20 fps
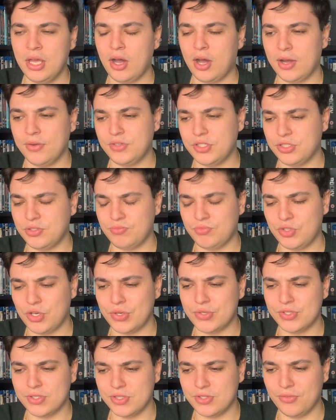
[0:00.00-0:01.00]
I've just
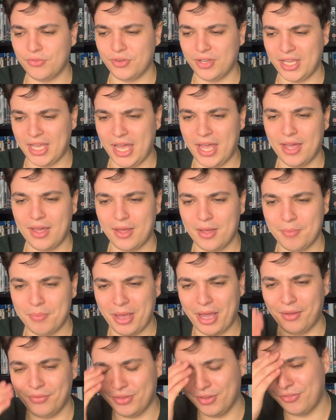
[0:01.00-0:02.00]
chosen to forget
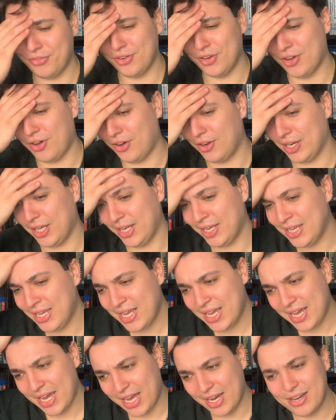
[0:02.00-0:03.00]
about the finale.
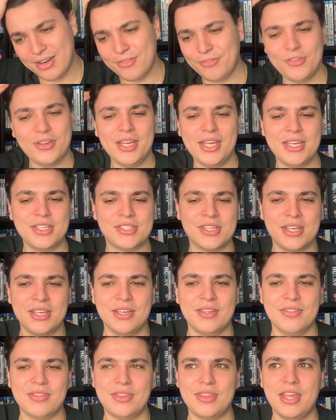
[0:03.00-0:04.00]
And the thing is,
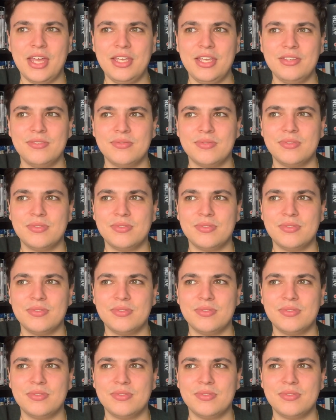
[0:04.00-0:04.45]
the